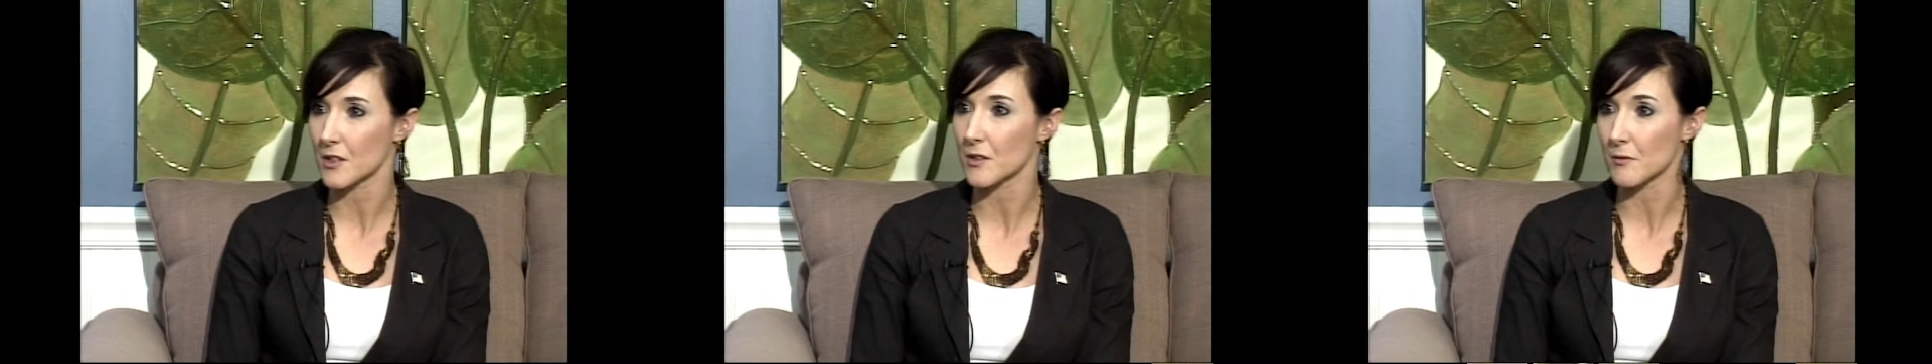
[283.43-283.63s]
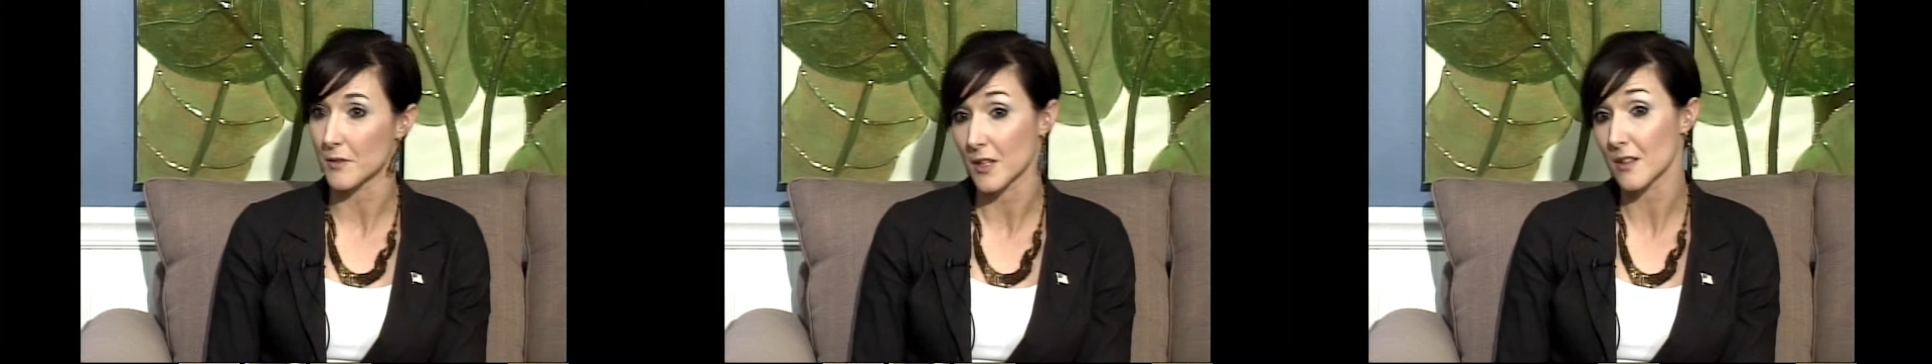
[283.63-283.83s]

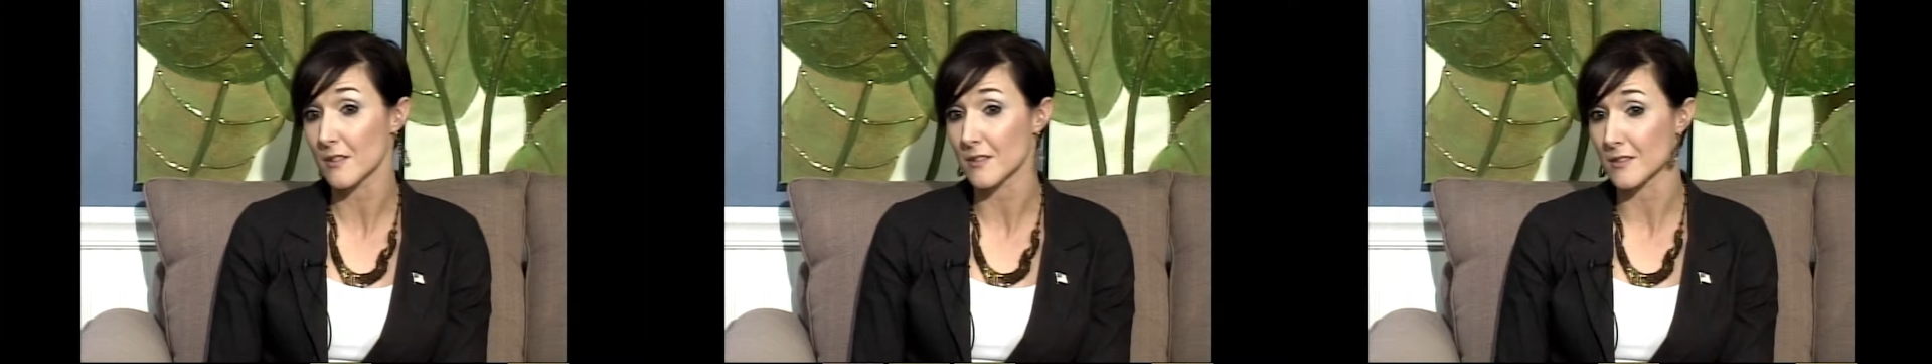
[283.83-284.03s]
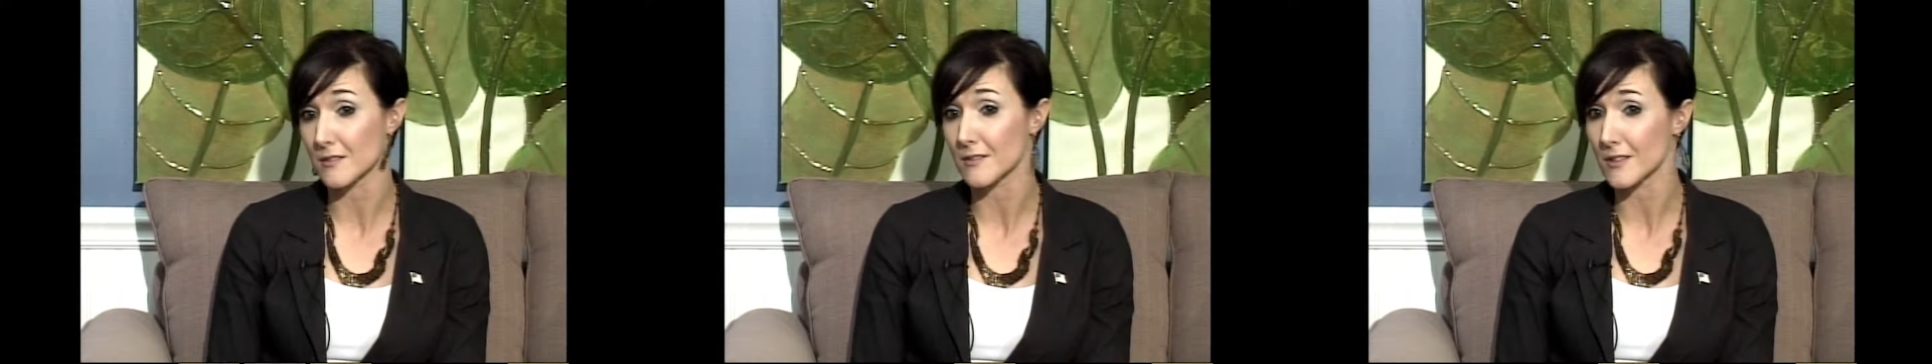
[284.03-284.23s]

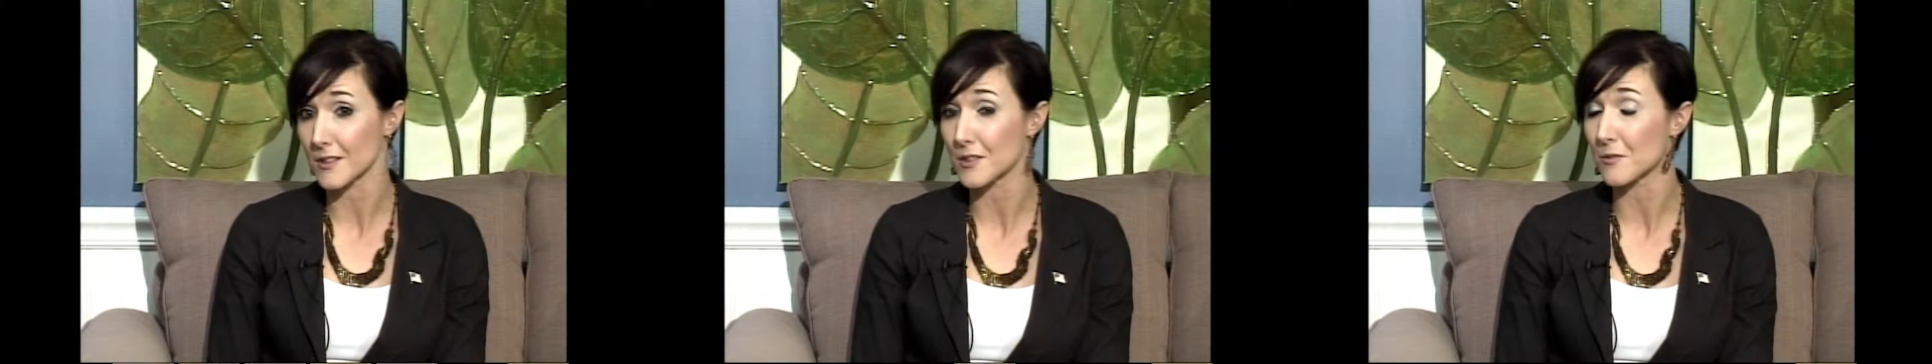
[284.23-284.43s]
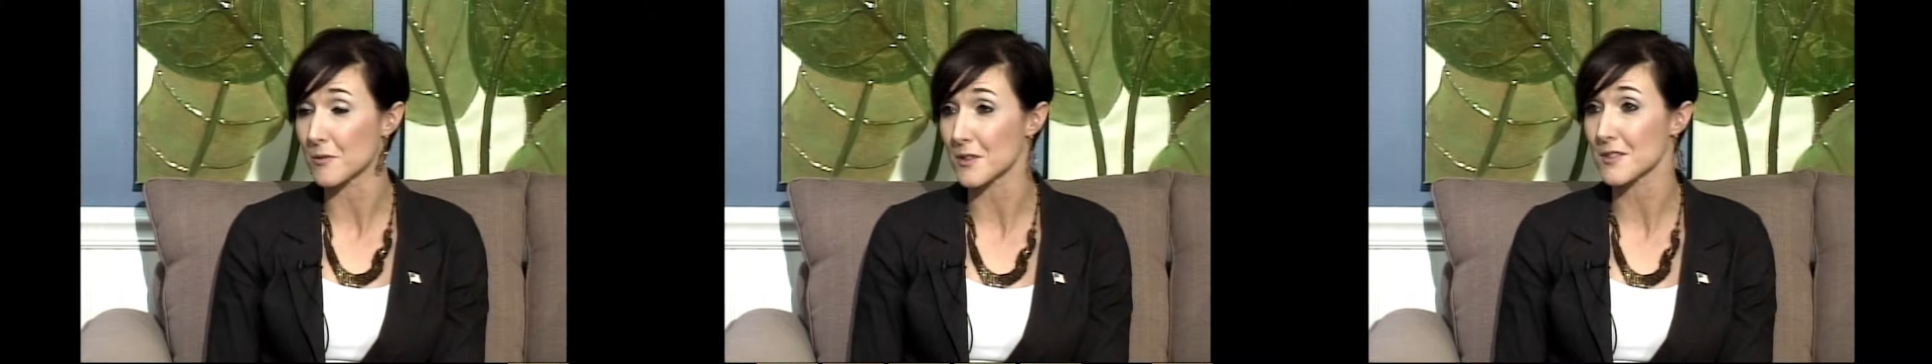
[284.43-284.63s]
career
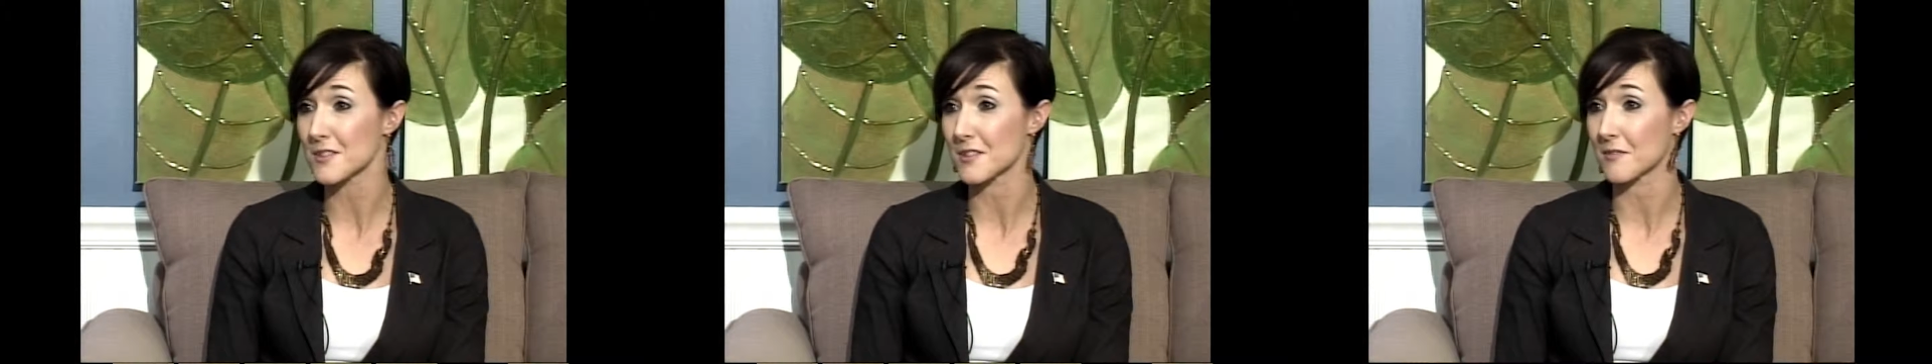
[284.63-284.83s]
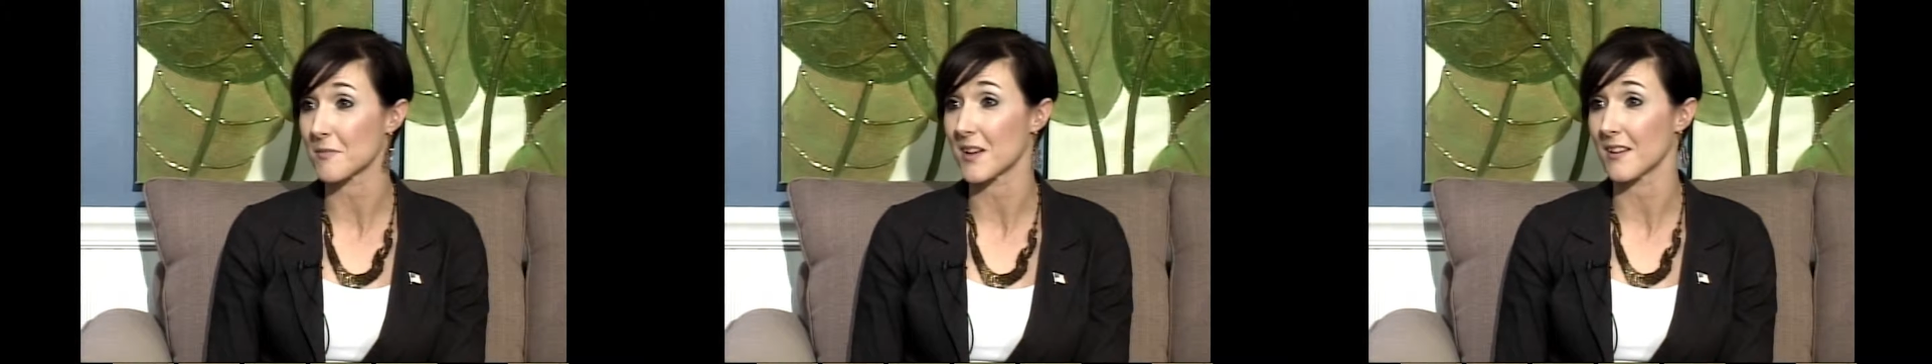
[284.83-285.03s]
and the
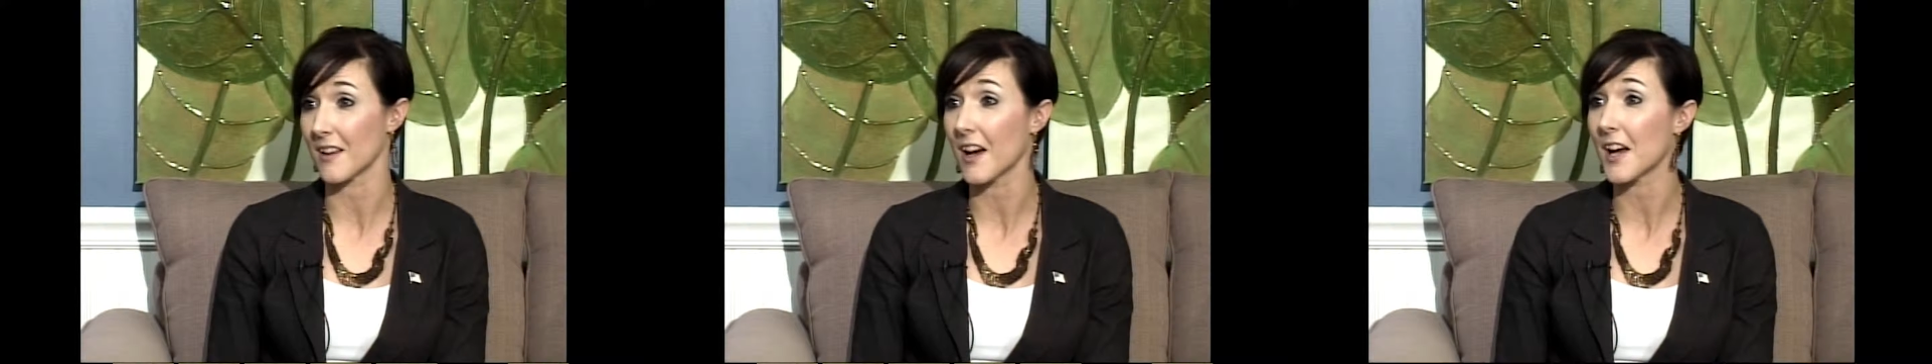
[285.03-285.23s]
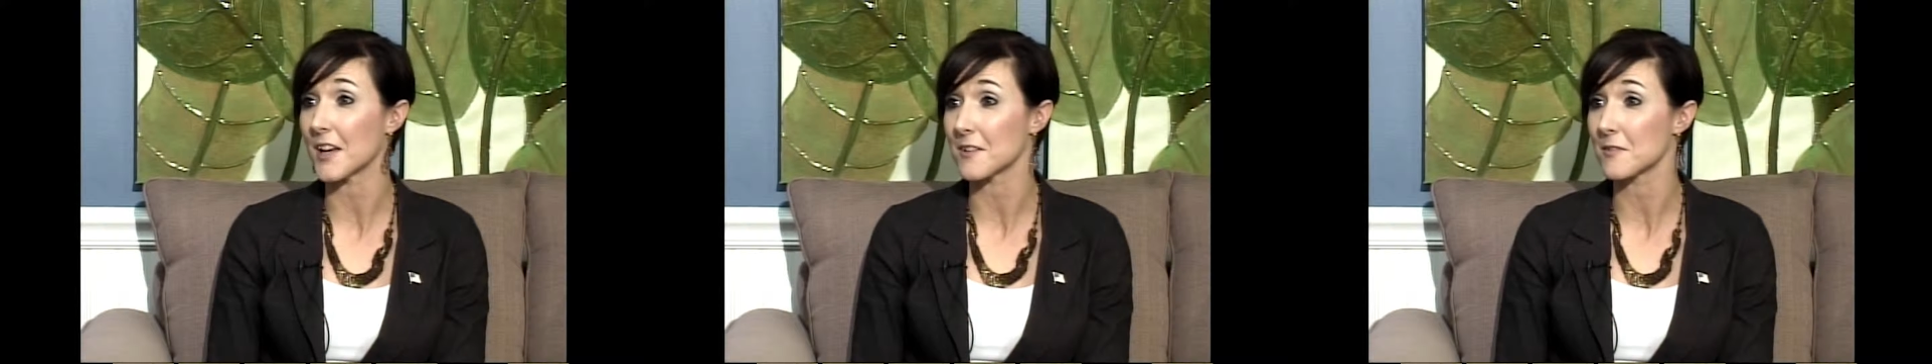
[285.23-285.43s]
worst of my
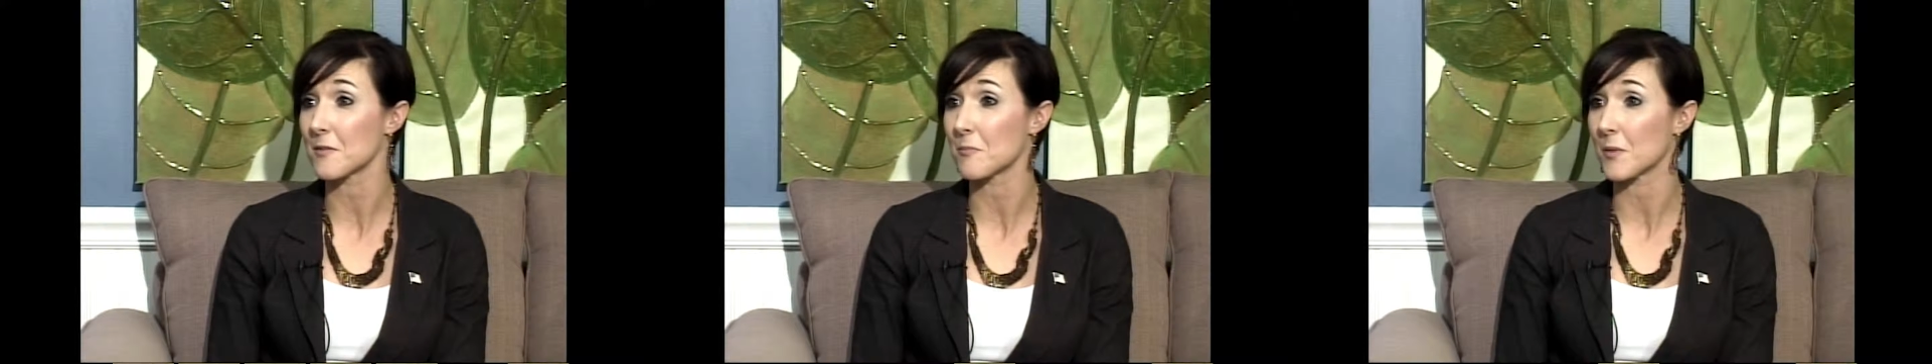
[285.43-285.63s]
life,